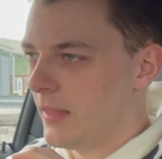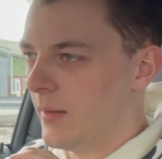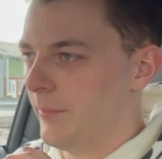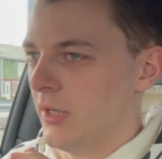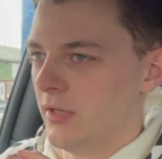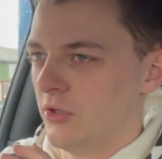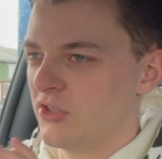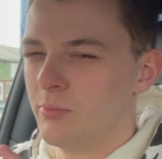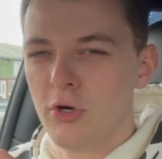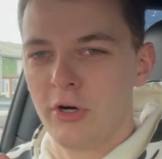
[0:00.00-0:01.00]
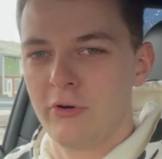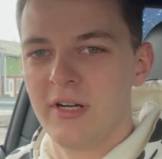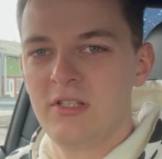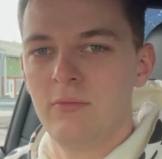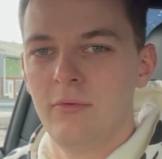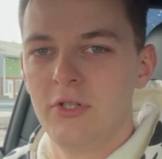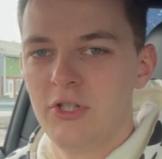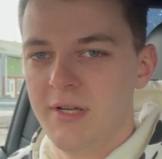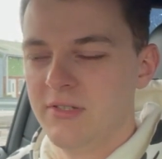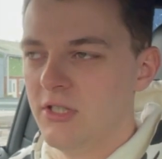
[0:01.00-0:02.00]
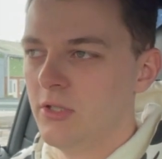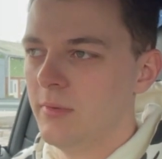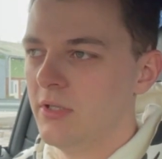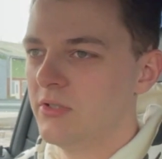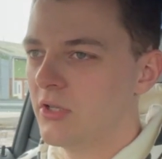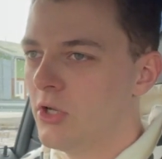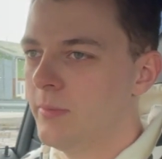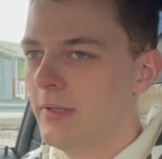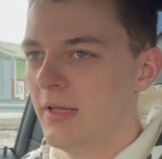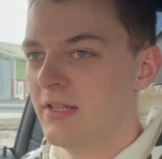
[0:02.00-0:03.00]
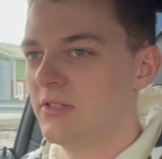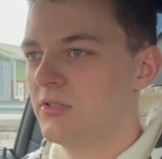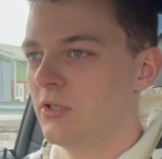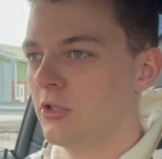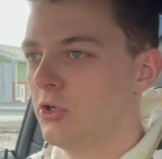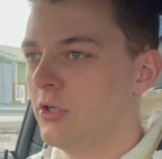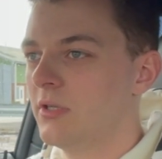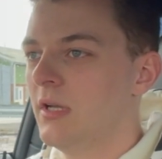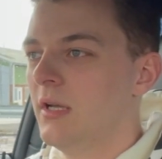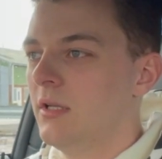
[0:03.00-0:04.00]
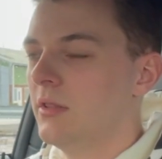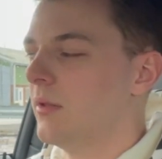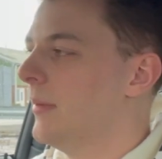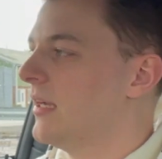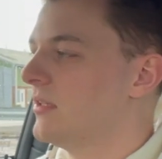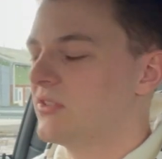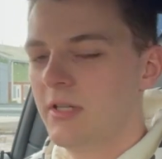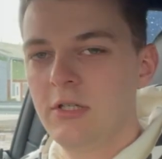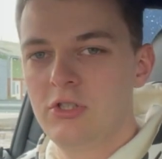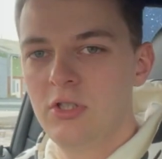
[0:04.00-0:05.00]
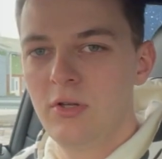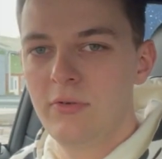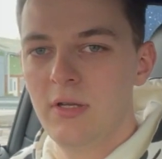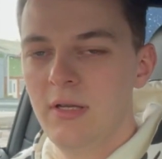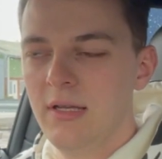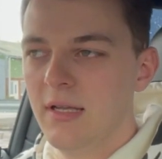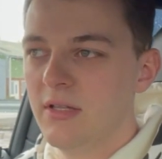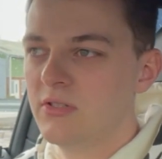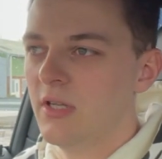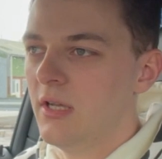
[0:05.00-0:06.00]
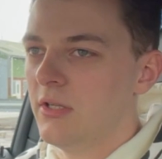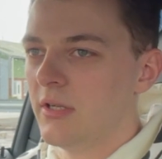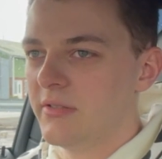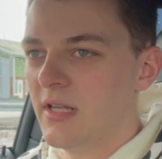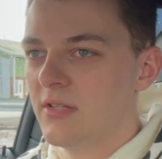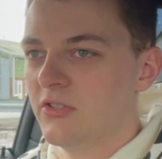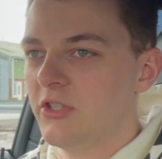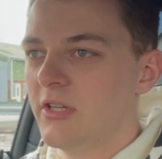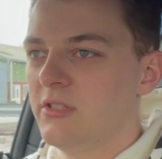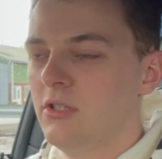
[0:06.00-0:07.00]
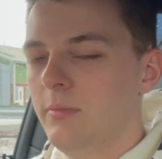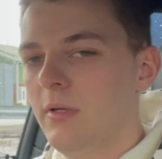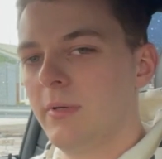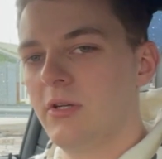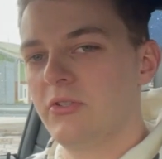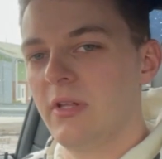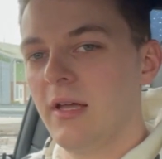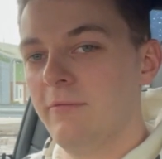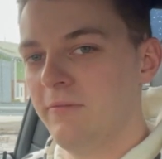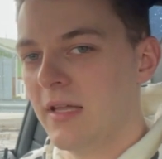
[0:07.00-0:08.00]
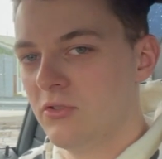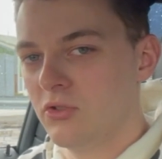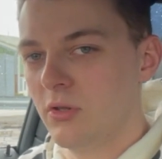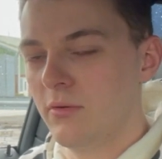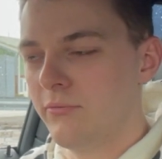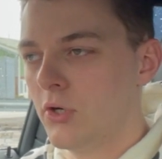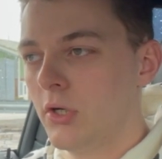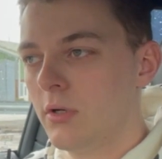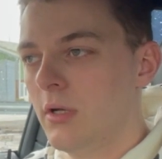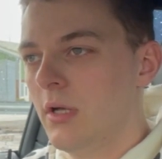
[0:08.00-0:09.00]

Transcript: but it looks more aggressive with the JCWs. The Cooper LSs look good. The main distinction of it is you can tell it's a JCW because they have vents on the front